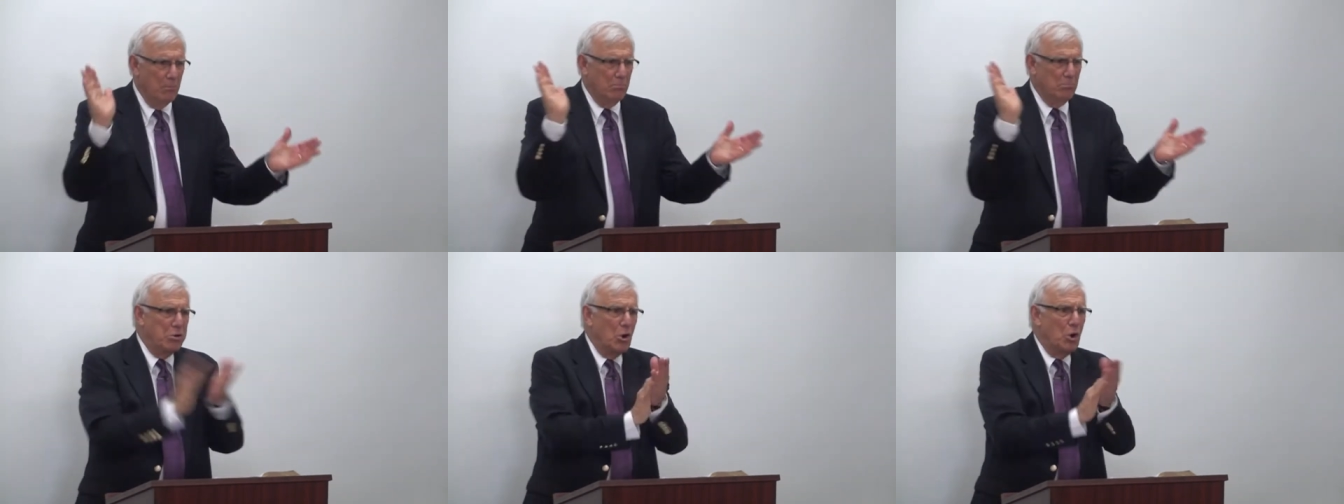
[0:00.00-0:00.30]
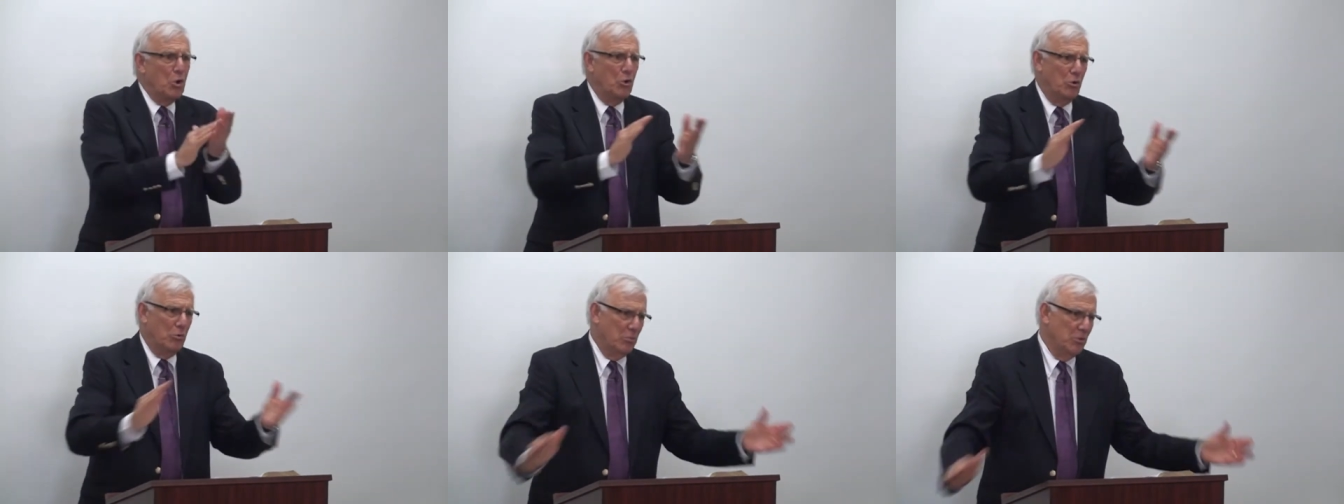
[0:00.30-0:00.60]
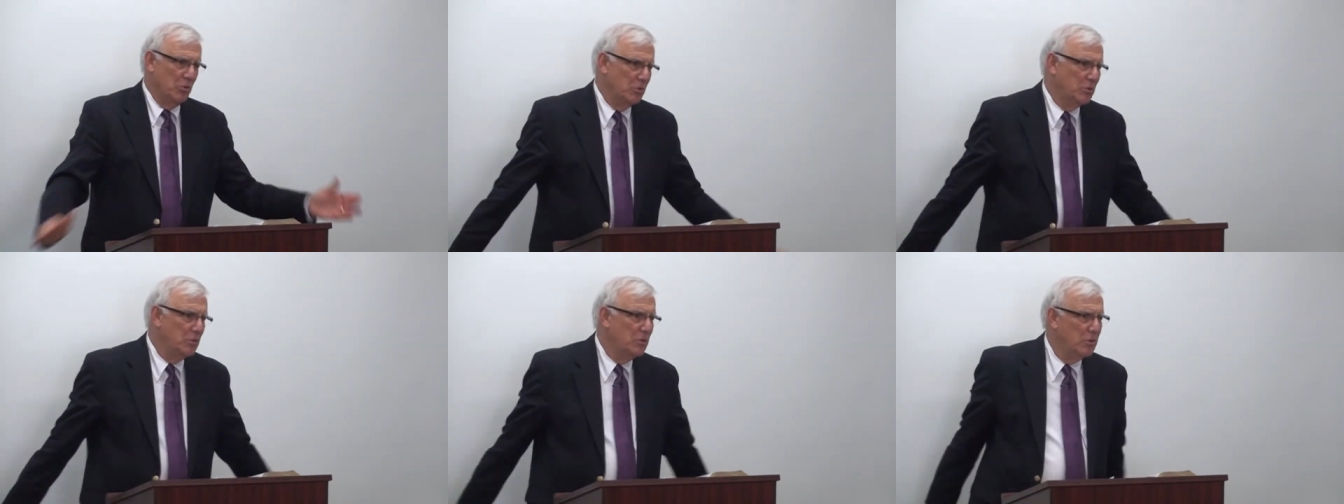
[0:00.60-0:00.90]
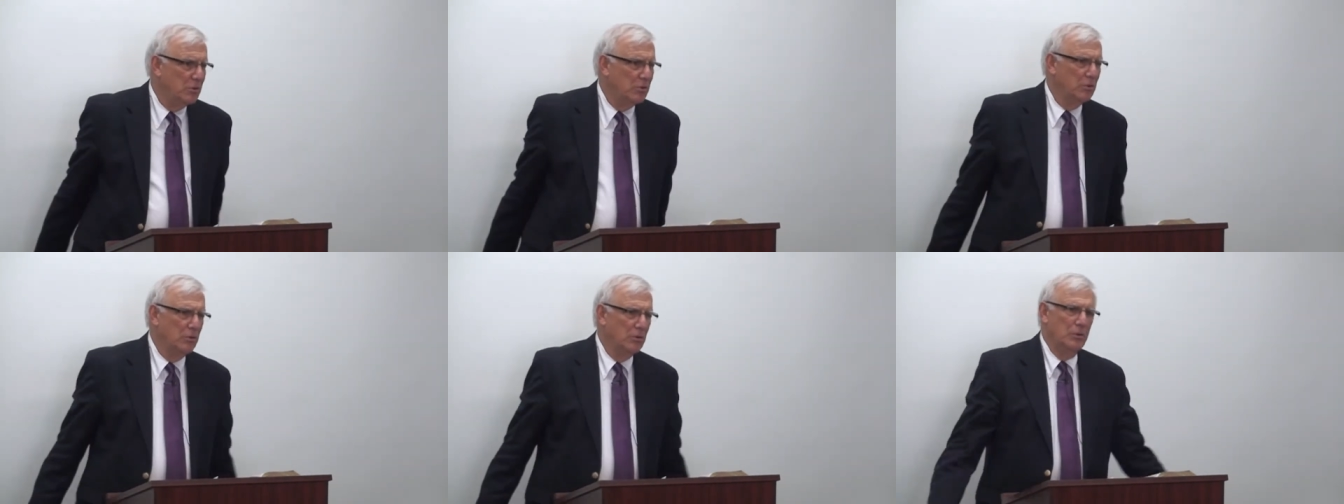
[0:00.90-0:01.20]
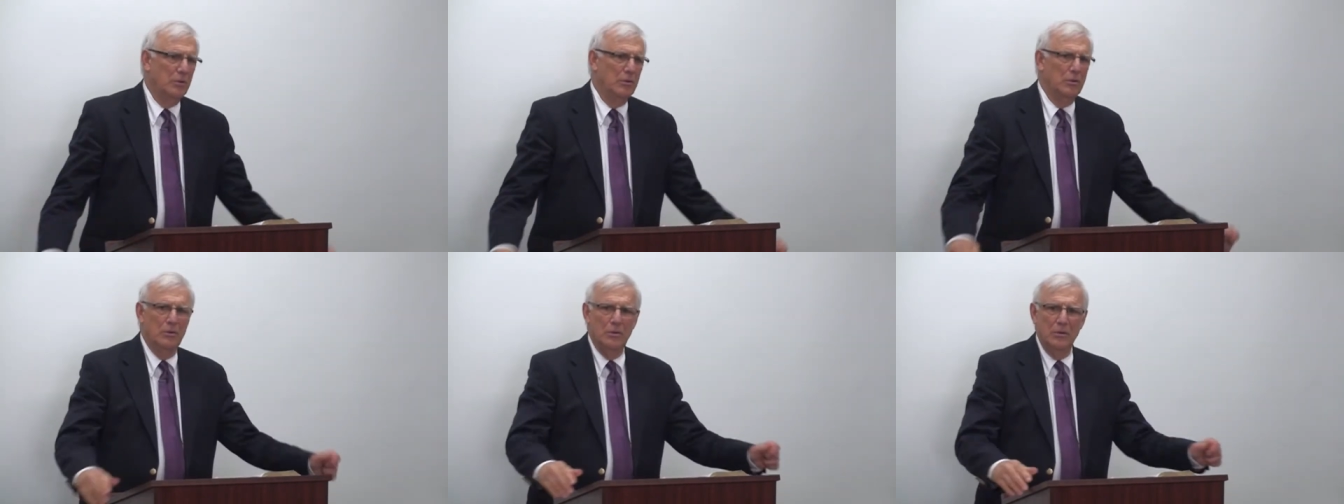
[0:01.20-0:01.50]
Boom.
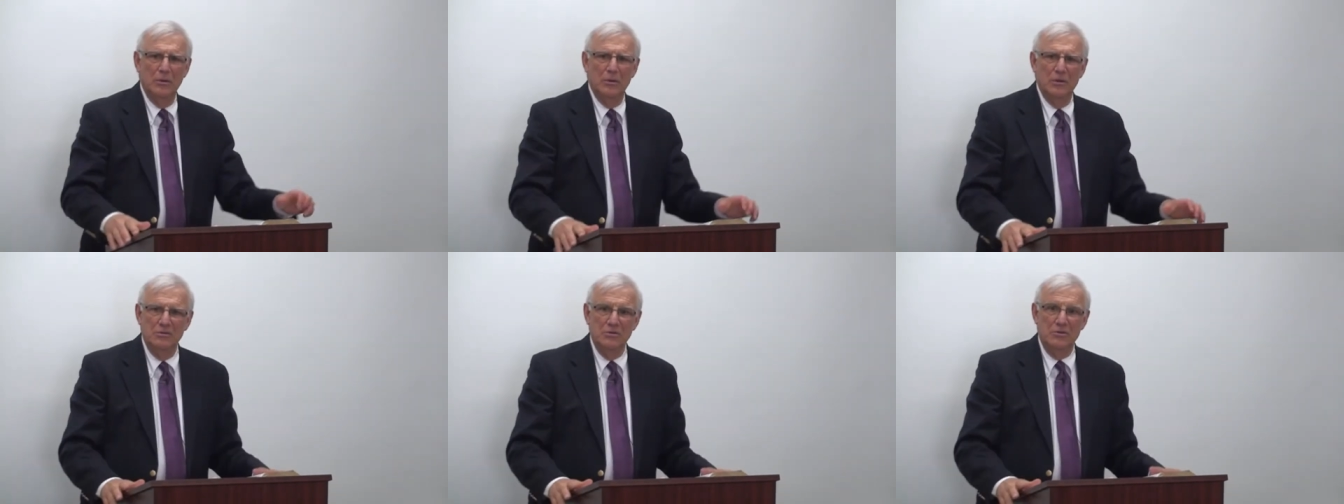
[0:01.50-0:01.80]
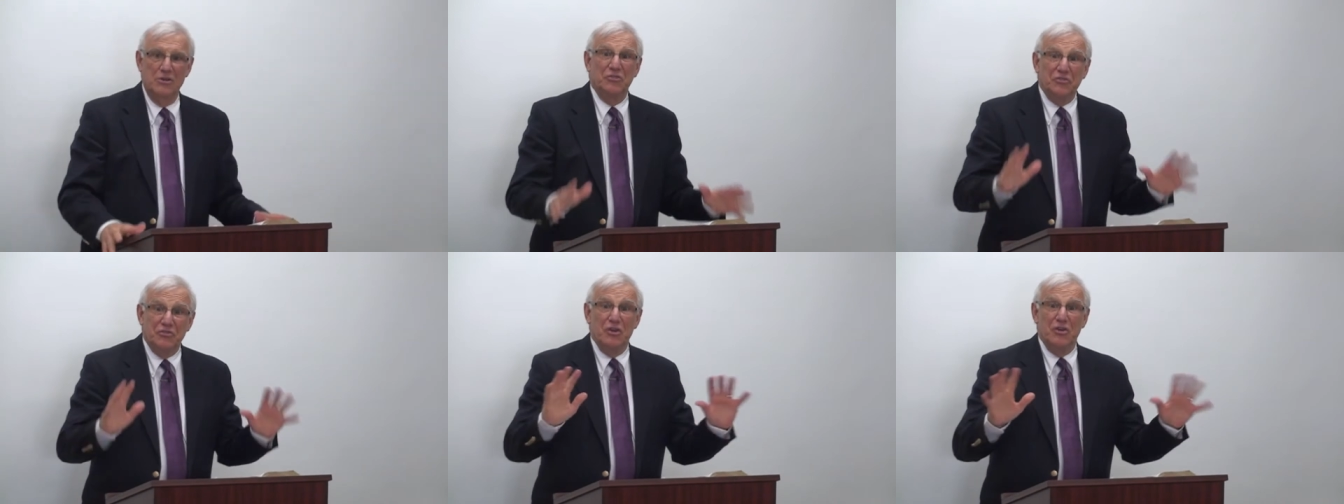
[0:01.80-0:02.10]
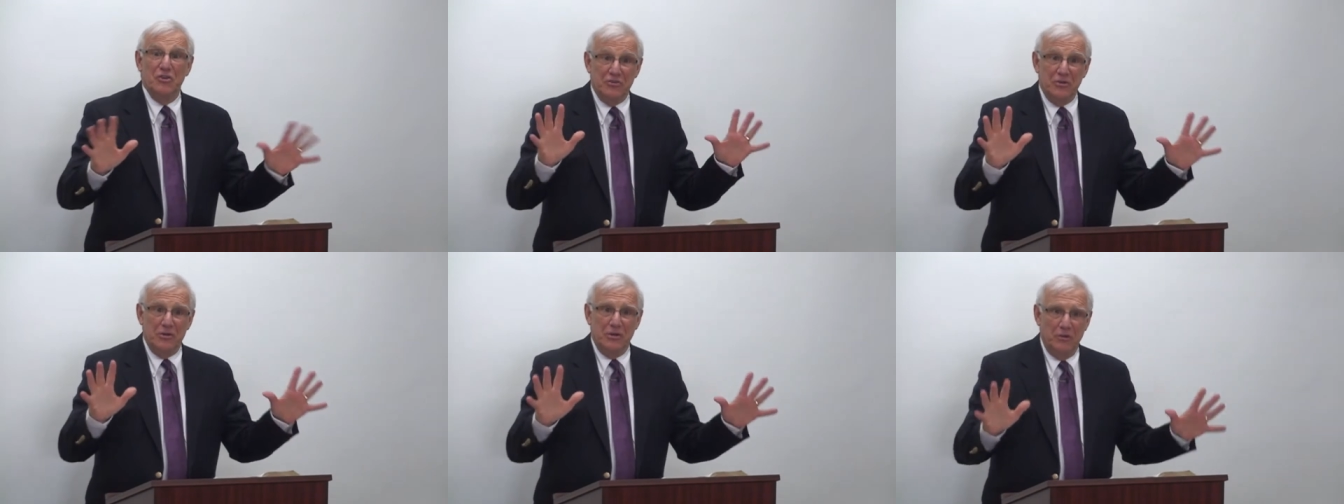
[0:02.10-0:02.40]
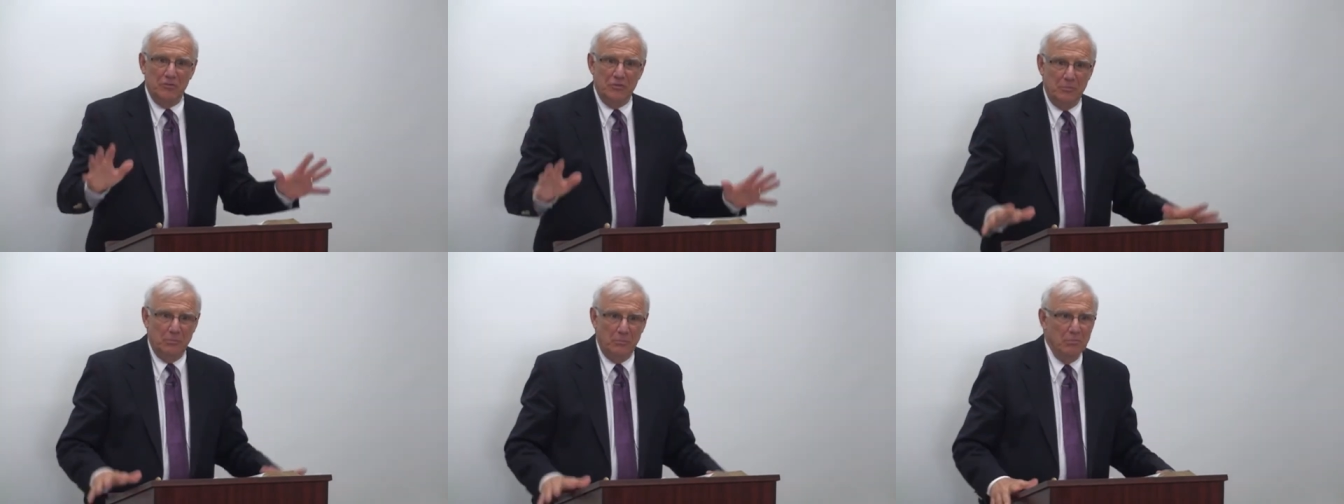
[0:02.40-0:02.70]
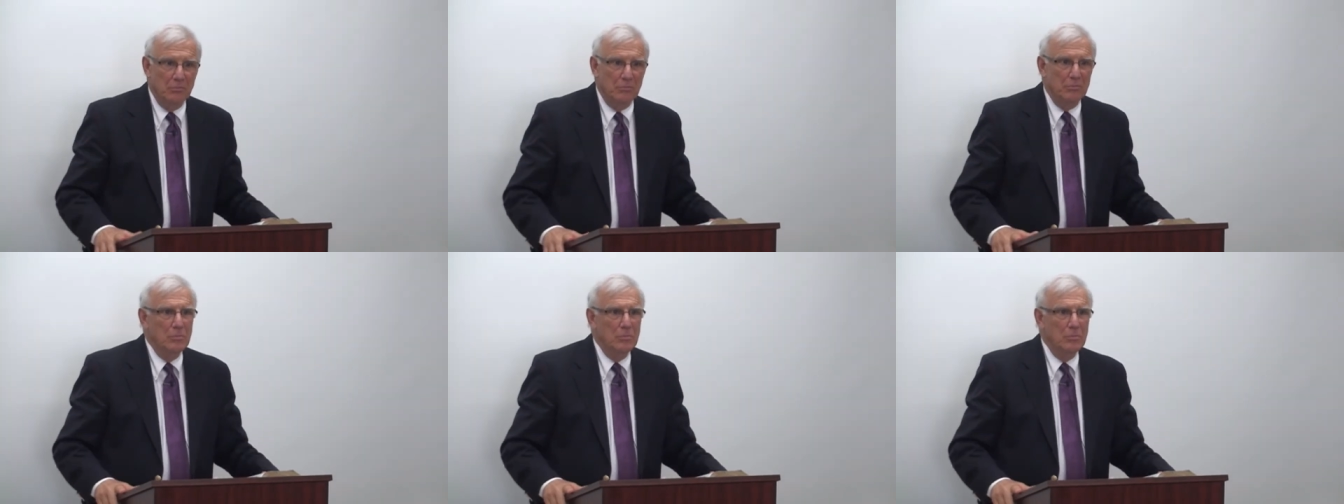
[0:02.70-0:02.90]
Decisionism.